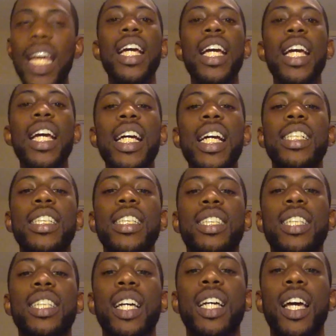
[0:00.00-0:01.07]
is
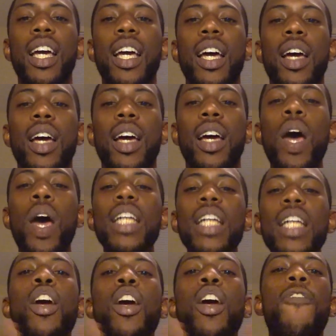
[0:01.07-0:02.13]

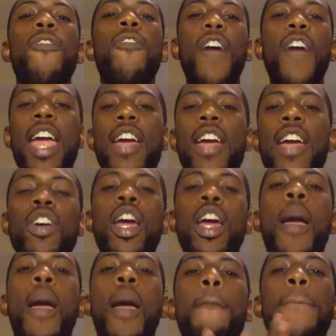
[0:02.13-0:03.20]
your
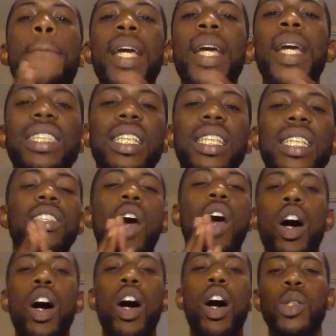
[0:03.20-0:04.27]
favorite business
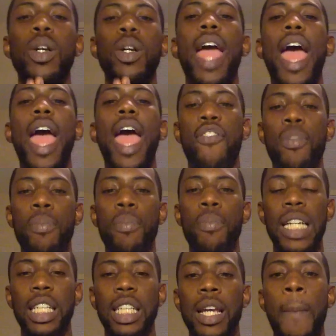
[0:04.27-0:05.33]
altering
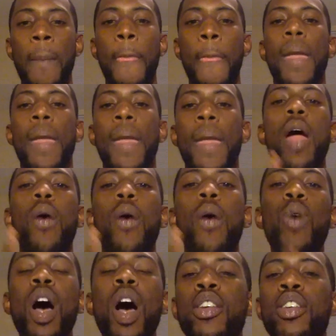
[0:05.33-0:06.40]
affirmation, and
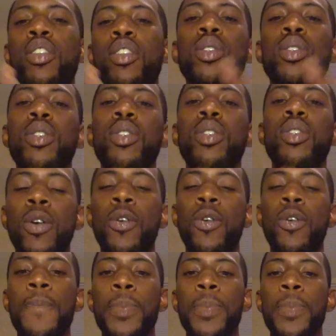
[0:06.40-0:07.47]
what do you do
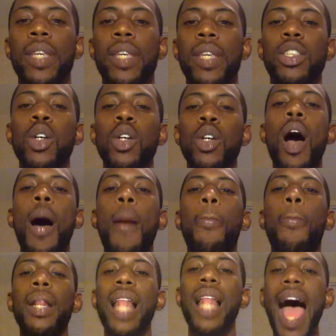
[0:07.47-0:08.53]
to
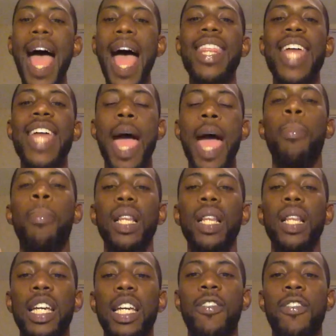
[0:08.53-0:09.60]
apply that
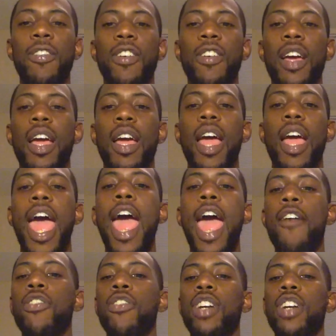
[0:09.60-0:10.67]
belief
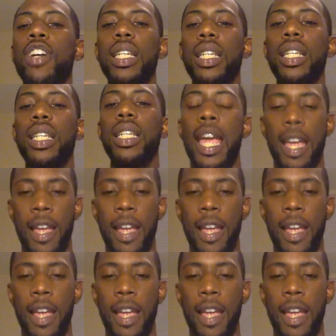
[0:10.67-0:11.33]
every day?